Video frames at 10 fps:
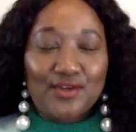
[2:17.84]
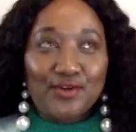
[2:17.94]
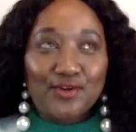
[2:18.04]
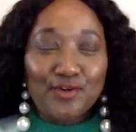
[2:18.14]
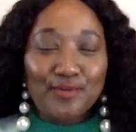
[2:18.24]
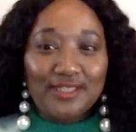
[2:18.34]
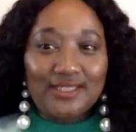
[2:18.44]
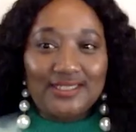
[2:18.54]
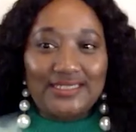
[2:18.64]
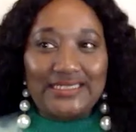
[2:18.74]
Oh my
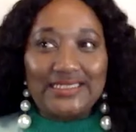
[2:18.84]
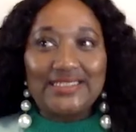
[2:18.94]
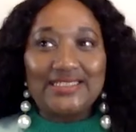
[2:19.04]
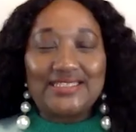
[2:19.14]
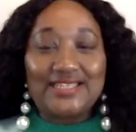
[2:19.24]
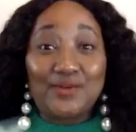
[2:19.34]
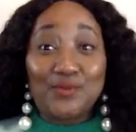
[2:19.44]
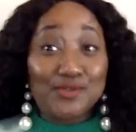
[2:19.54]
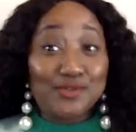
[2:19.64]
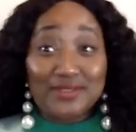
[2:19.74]
goodness, like
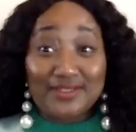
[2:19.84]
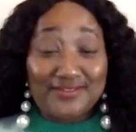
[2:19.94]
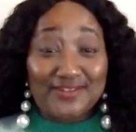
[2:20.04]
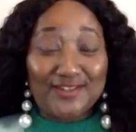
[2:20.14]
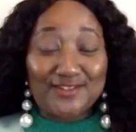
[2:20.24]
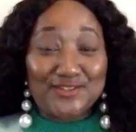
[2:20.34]
what do I leave out?